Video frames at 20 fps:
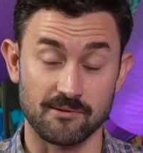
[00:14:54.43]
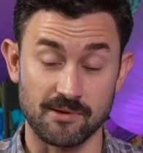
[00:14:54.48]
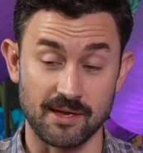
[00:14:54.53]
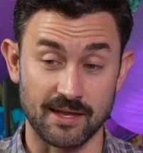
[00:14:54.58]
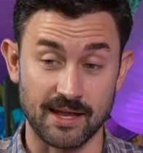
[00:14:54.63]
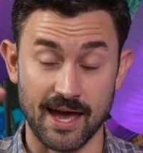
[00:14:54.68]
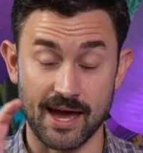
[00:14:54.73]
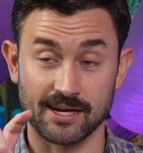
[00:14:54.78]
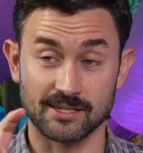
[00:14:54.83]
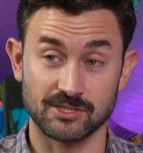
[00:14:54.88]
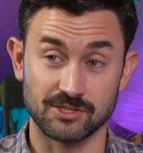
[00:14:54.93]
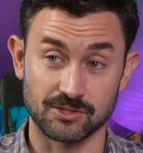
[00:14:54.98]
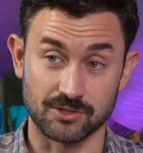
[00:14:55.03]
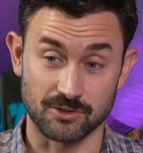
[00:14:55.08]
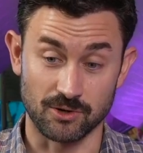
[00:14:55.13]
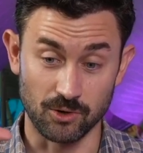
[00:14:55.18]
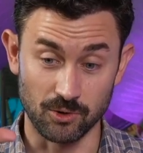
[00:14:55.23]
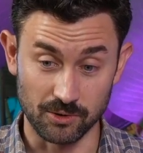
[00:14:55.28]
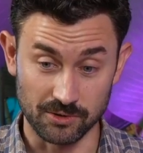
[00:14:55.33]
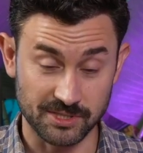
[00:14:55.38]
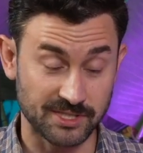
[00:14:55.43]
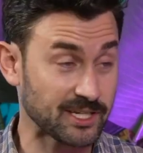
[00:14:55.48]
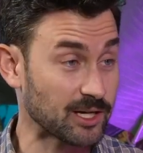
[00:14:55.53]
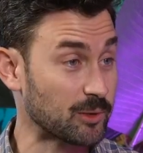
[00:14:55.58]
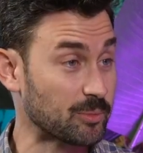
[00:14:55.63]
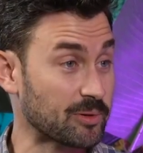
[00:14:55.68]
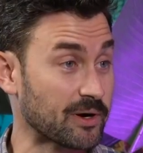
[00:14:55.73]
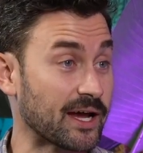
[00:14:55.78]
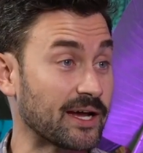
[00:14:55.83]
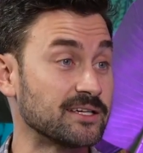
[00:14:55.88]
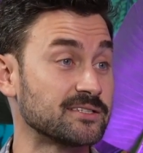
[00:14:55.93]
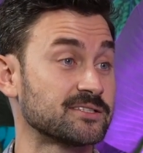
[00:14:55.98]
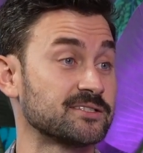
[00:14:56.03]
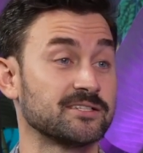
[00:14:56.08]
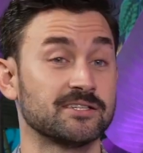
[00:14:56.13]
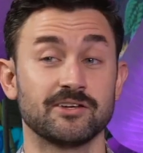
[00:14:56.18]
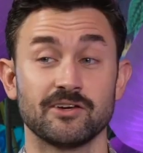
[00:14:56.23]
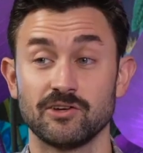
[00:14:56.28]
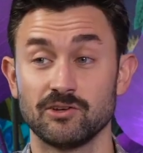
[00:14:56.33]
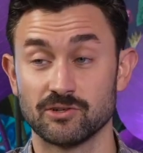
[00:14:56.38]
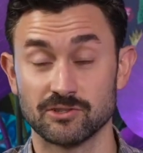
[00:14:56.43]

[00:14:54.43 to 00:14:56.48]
It has your wholesale pricing,